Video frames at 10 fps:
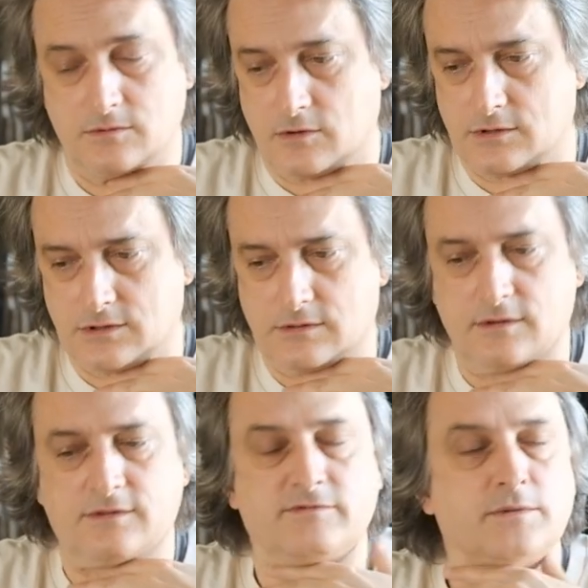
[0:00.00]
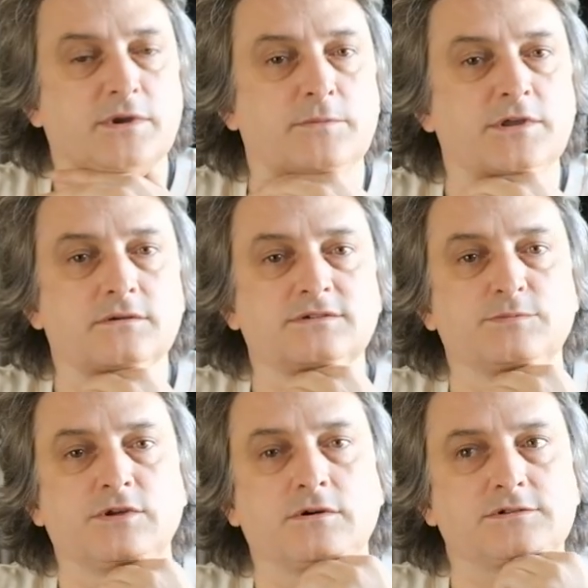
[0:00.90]
on the 35 millimeters,
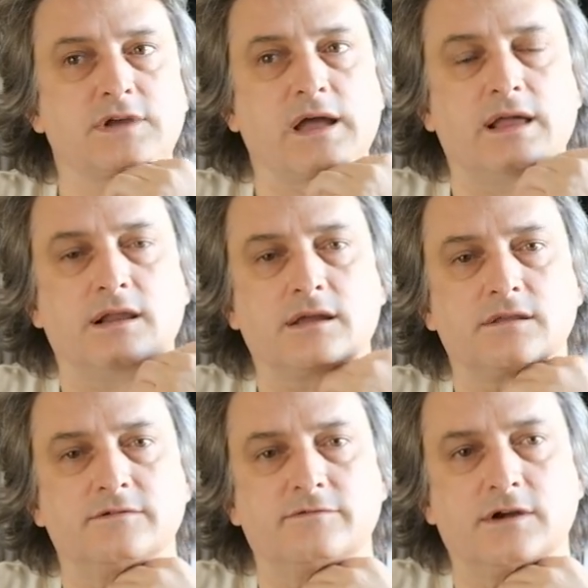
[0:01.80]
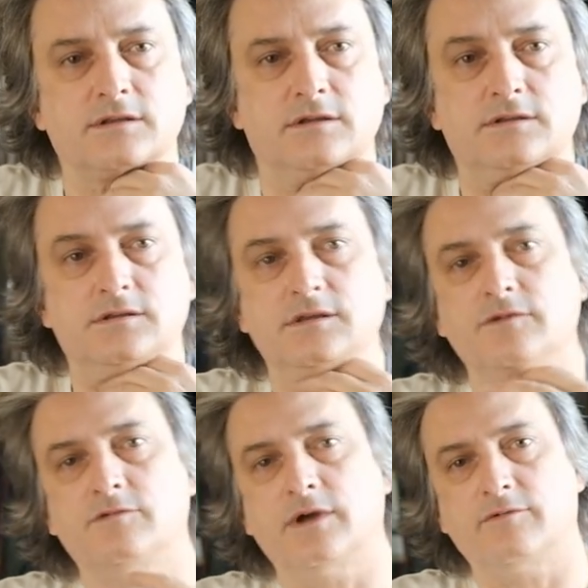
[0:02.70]
because I like the fact that
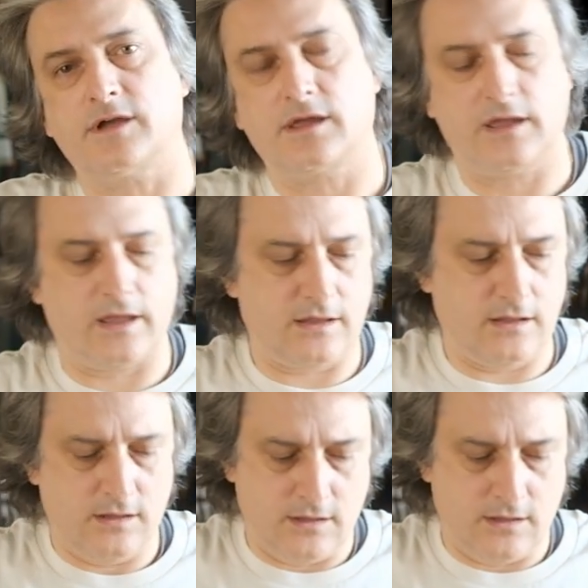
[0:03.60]
if you have a K